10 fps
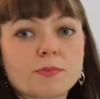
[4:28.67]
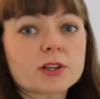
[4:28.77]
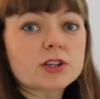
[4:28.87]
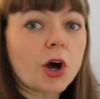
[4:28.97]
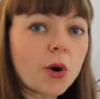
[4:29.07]

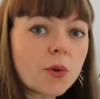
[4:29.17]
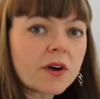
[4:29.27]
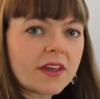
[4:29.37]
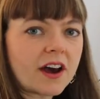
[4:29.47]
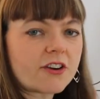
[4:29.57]
below
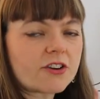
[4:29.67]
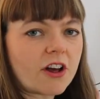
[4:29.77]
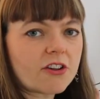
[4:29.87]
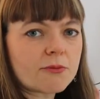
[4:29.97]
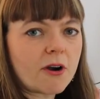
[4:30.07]
the
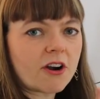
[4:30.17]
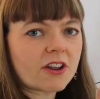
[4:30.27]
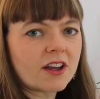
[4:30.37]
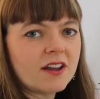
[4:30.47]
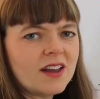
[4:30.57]
$100
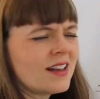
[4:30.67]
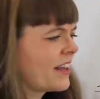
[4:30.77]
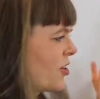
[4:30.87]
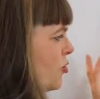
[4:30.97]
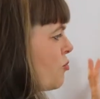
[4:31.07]
mark.
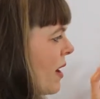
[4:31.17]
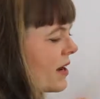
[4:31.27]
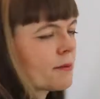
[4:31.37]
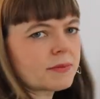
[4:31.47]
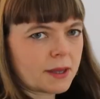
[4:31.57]
Like you
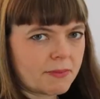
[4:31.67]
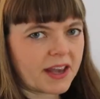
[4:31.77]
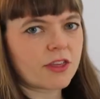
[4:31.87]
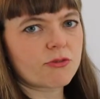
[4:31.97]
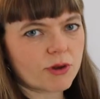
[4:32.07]
randomly
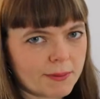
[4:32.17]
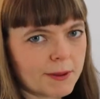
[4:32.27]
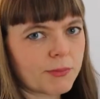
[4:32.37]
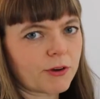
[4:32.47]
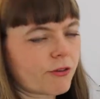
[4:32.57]
pick three
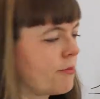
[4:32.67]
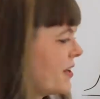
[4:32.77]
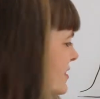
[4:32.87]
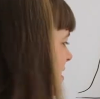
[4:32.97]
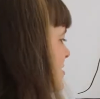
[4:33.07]
people from
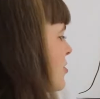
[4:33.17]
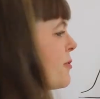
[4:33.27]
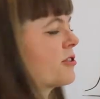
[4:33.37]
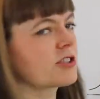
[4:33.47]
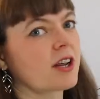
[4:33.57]
this
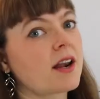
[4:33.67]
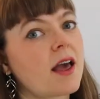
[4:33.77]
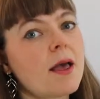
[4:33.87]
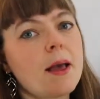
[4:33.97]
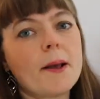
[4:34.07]
distribution,
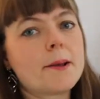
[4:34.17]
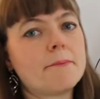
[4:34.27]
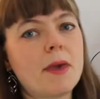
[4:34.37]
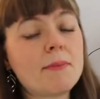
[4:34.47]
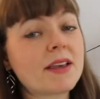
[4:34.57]

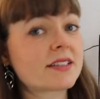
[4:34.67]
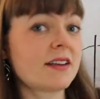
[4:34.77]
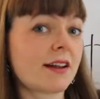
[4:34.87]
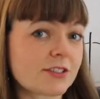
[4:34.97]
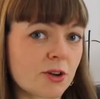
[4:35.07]
maybe it's
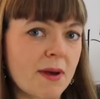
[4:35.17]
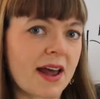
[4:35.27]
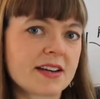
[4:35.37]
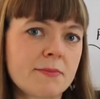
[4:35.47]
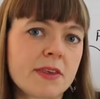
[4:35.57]
not so
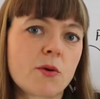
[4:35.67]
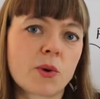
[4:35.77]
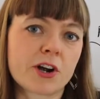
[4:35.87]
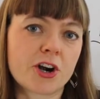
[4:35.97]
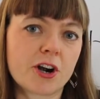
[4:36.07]
bad to be the
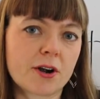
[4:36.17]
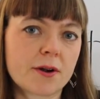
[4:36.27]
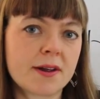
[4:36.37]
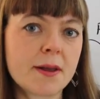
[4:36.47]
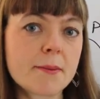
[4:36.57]
winner.
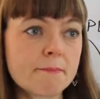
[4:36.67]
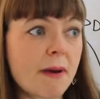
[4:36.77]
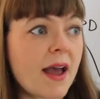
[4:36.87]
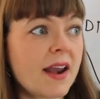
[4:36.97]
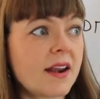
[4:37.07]

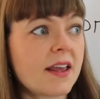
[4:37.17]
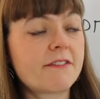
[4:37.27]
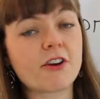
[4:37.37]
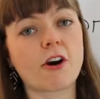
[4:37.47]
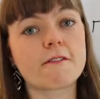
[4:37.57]
But
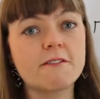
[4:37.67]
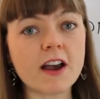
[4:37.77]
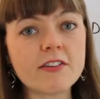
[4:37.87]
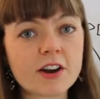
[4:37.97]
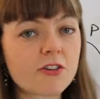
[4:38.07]
if there are
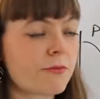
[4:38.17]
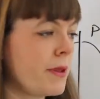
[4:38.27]
500